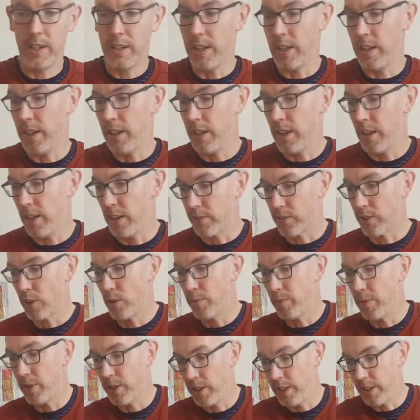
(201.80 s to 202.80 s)
Uh, I've
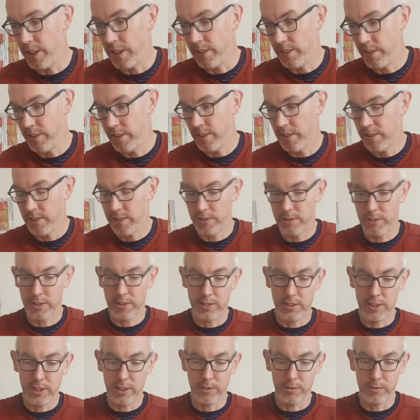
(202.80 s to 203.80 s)
got my
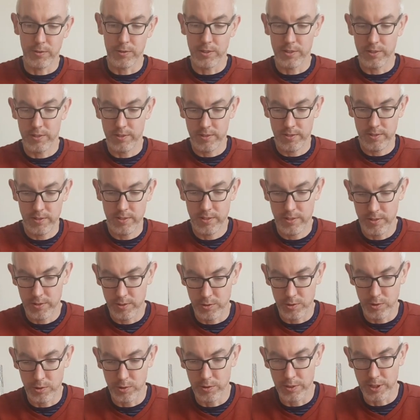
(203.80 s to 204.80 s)
trusty old
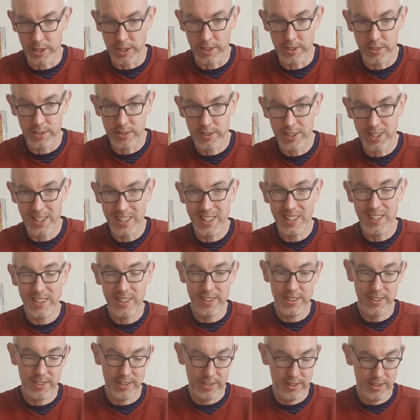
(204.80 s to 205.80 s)
drawing T.
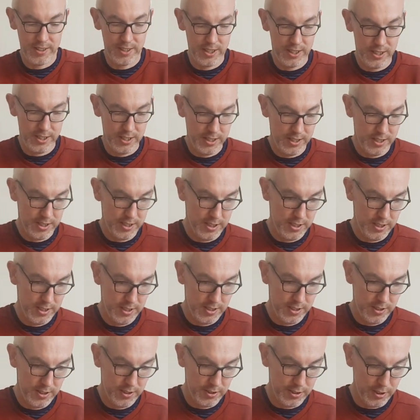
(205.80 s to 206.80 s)

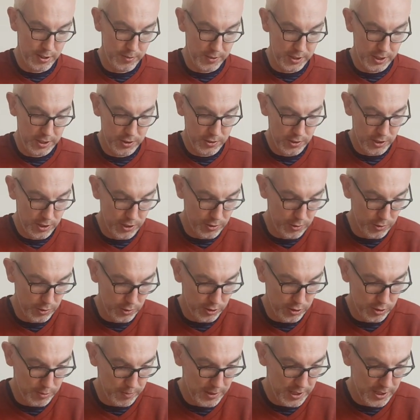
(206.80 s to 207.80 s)
So I'm going to try and draw
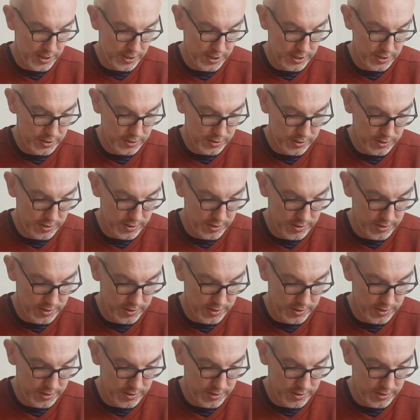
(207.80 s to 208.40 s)
some lines.